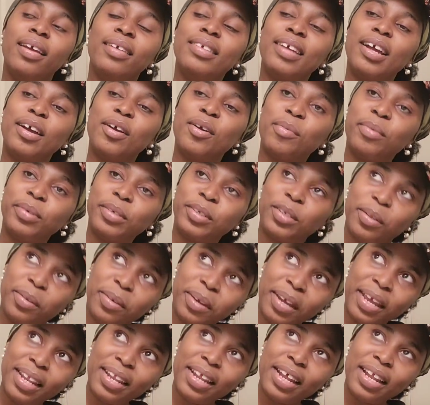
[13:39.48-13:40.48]
Taku was
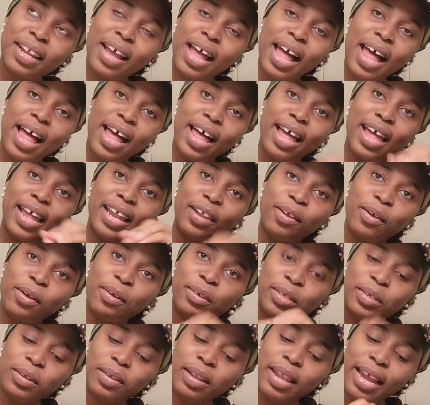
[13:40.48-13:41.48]
looking at her and
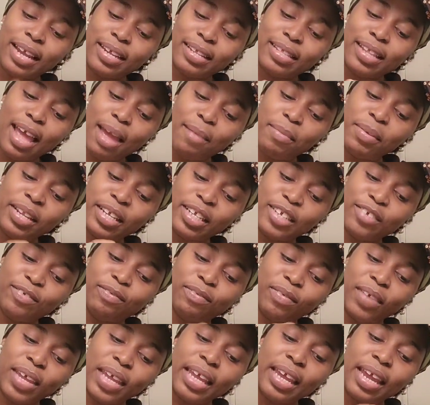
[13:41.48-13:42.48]
also like dabbing his
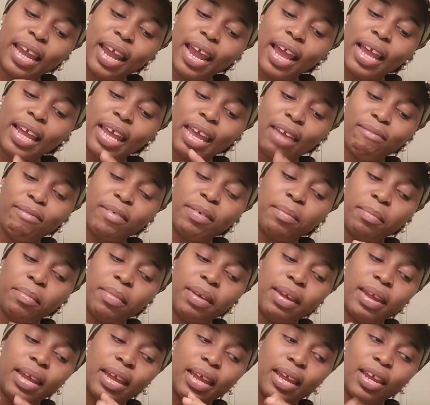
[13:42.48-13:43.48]
finger, giving
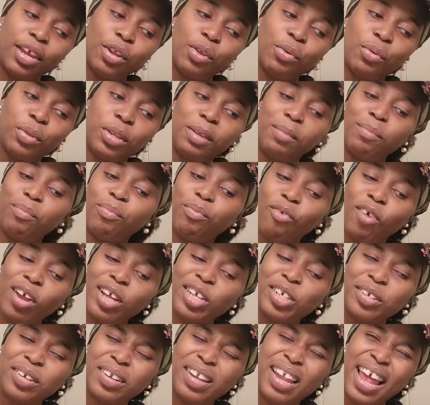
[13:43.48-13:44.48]
me, you know, the
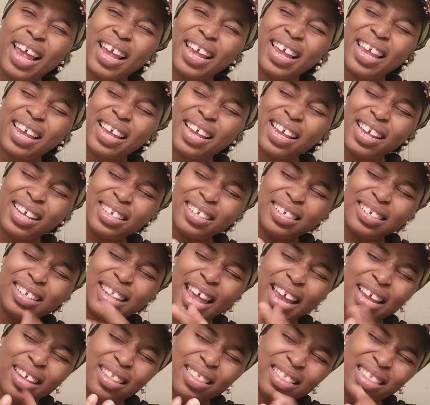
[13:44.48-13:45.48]
impression like he's
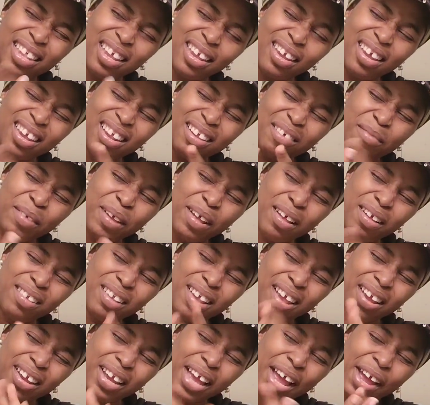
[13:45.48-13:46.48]
like thinking about
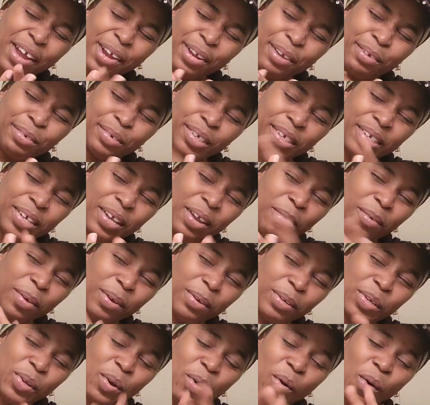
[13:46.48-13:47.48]
like, are you
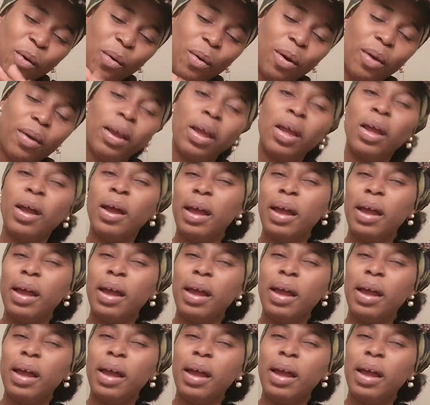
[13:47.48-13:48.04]
serious? Or